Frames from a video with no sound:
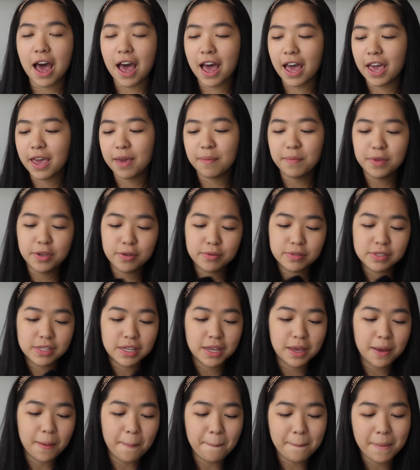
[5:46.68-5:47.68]
I'm
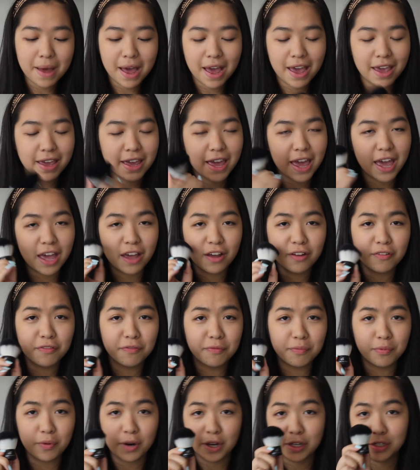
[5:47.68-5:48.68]
using my
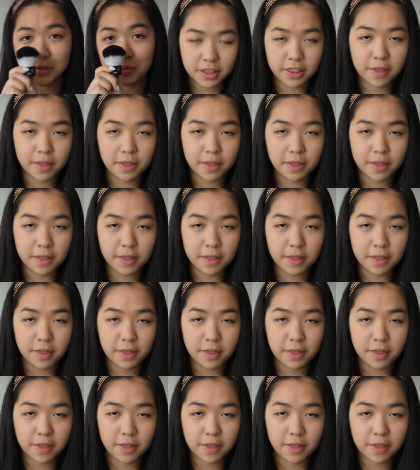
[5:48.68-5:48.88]
e.l.f. brush.